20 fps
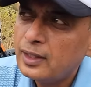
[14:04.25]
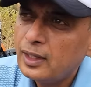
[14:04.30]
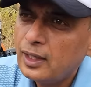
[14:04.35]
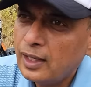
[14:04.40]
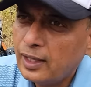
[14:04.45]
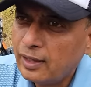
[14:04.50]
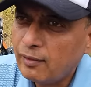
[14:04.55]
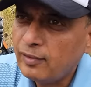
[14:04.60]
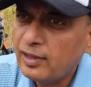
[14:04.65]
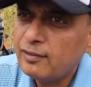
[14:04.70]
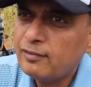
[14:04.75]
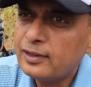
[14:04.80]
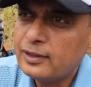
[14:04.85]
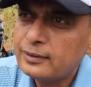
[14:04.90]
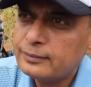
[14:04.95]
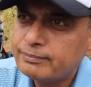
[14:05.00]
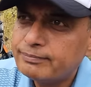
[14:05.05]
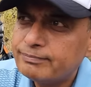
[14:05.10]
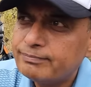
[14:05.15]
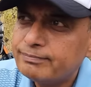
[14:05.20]
However,
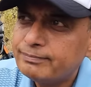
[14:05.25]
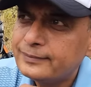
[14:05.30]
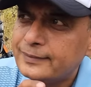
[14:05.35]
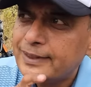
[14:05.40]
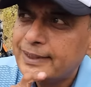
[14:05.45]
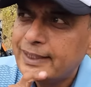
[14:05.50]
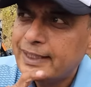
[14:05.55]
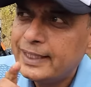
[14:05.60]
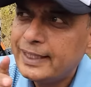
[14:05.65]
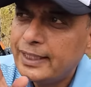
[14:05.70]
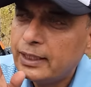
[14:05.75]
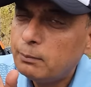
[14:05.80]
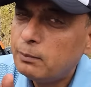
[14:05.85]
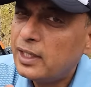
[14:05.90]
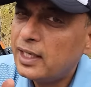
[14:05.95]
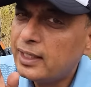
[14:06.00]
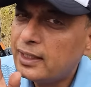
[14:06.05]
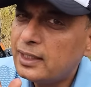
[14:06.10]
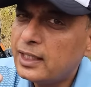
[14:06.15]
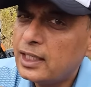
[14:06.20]
in
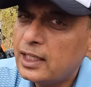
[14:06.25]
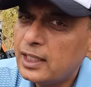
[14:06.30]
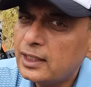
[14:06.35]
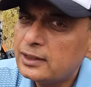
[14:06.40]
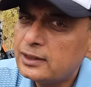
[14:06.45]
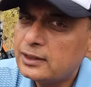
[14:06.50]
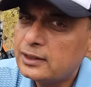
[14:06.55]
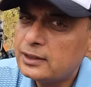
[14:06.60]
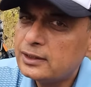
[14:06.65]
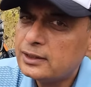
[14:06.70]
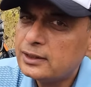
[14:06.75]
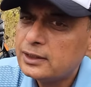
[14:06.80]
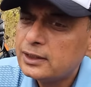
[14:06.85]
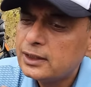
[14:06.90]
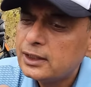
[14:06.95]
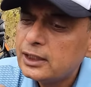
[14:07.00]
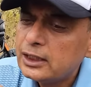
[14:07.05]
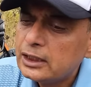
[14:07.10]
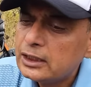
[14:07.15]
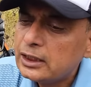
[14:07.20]
my garage,
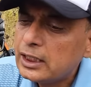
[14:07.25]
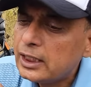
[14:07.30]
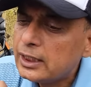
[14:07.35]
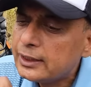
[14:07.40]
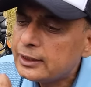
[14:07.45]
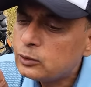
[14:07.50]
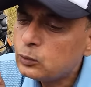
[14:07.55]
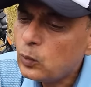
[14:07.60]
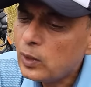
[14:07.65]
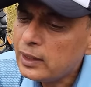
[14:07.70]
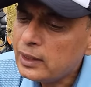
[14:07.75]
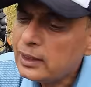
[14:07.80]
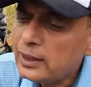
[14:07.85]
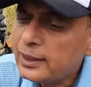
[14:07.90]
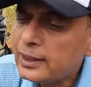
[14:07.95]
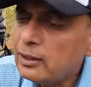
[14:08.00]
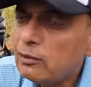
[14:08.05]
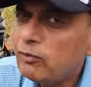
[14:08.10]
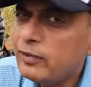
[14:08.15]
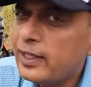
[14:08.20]
there is one
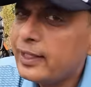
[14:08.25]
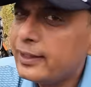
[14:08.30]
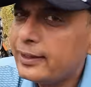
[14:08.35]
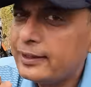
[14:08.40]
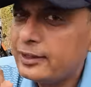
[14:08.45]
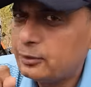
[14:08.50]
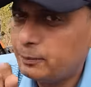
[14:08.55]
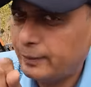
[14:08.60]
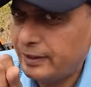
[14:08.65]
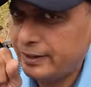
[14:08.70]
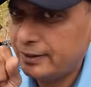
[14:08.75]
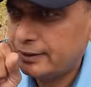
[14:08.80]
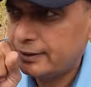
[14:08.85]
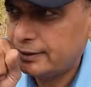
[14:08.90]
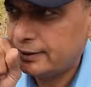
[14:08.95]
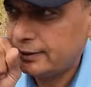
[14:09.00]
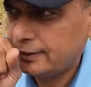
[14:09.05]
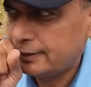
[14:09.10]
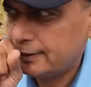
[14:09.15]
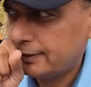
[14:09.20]
little vacant
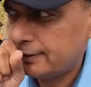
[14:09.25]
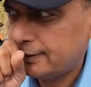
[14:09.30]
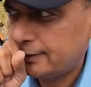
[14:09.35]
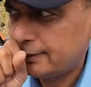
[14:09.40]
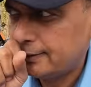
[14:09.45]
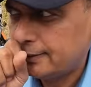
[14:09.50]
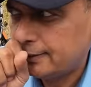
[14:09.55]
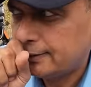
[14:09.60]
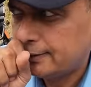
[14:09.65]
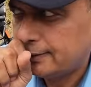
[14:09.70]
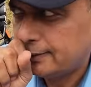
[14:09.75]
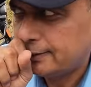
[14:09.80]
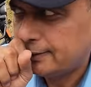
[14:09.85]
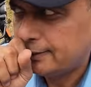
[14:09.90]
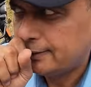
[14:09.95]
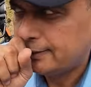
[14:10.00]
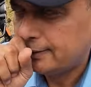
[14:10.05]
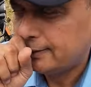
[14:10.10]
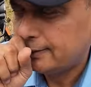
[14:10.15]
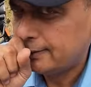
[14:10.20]
space,
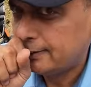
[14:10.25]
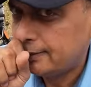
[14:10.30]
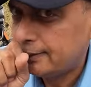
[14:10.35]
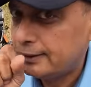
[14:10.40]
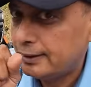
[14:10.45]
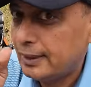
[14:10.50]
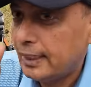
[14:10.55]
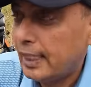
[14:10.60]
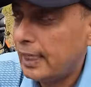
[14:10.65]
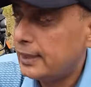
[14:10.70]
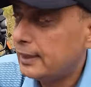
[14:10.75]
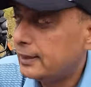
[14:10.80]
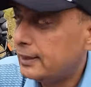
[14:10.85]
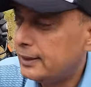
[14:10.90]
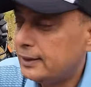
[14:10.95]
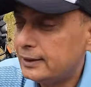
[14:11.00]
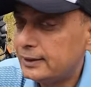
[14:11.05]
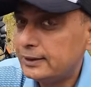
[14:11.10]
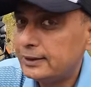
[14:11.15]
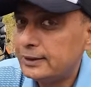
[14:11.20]
and
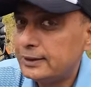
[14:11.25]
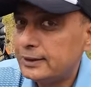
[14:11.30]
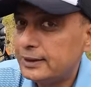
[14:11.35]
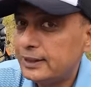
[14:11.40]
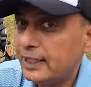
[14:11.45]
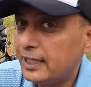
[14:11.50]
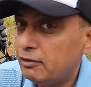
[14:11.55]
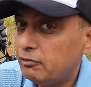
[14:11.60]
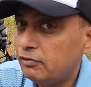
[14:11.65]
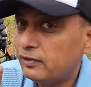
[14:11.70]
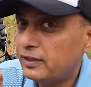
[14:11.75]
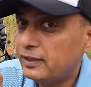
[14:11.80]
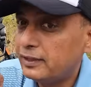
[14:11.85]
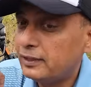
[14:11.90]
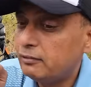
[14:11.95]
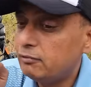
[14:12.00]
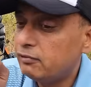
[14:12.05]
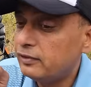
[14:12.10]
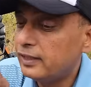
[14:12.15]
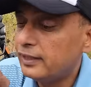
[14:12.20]
this can fit
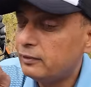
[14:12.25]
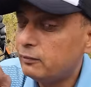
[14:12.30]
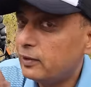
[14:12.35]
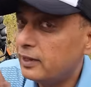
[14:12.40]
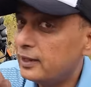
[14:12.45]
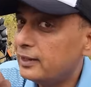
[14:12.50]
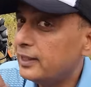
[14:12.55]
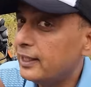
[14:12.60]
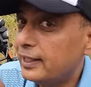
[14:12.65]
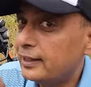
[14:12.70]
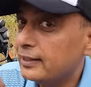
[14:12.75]
in very well there.